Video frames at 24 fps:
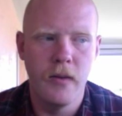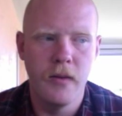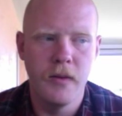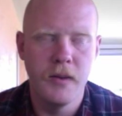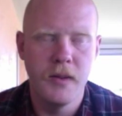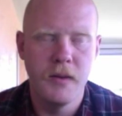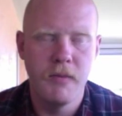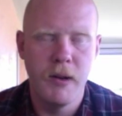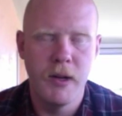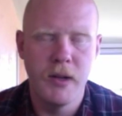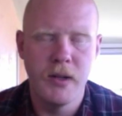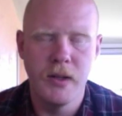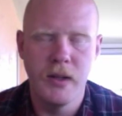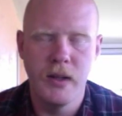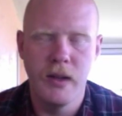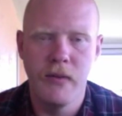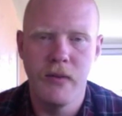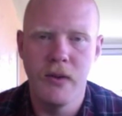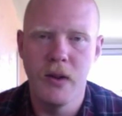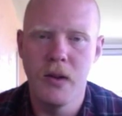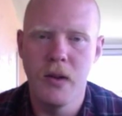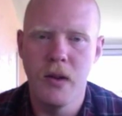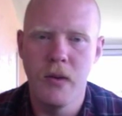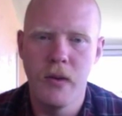especially
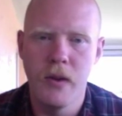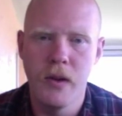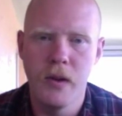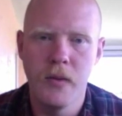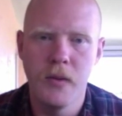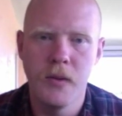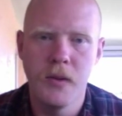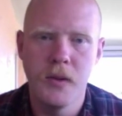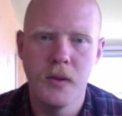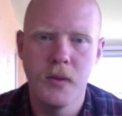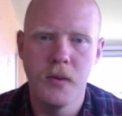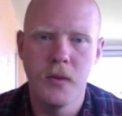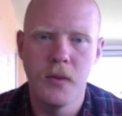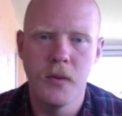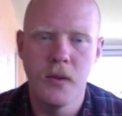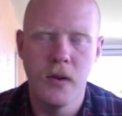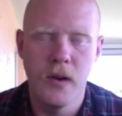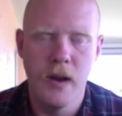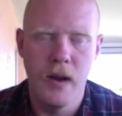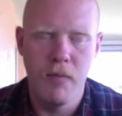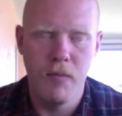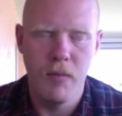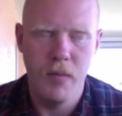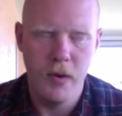if you're going to a
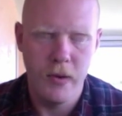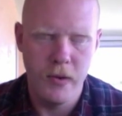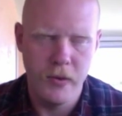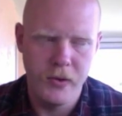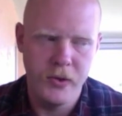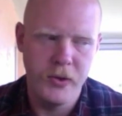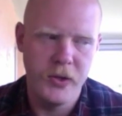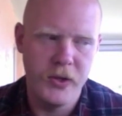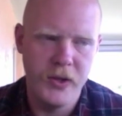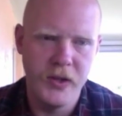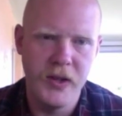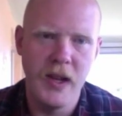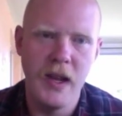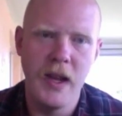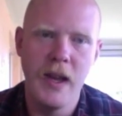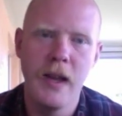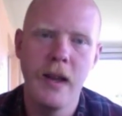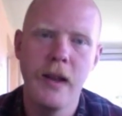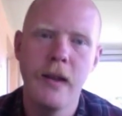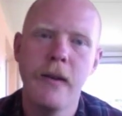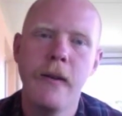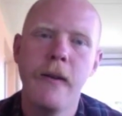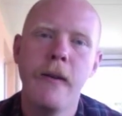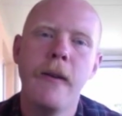store and purchasing
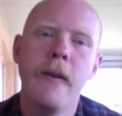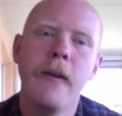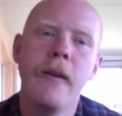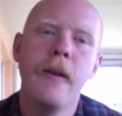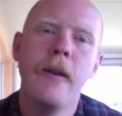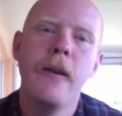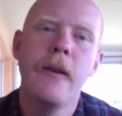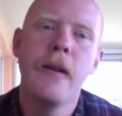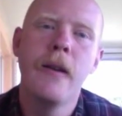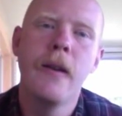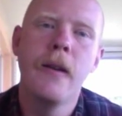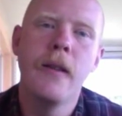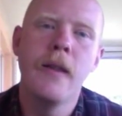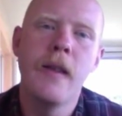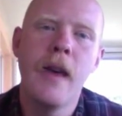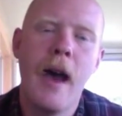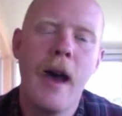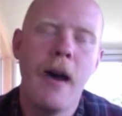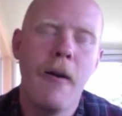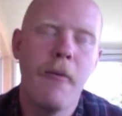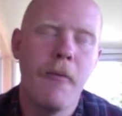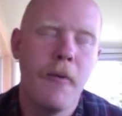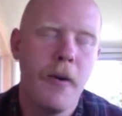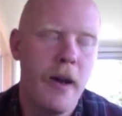it
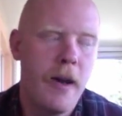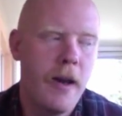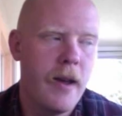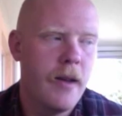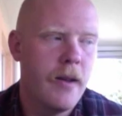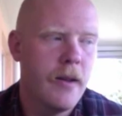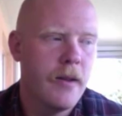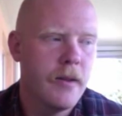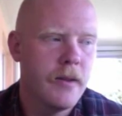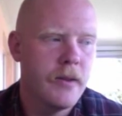that way.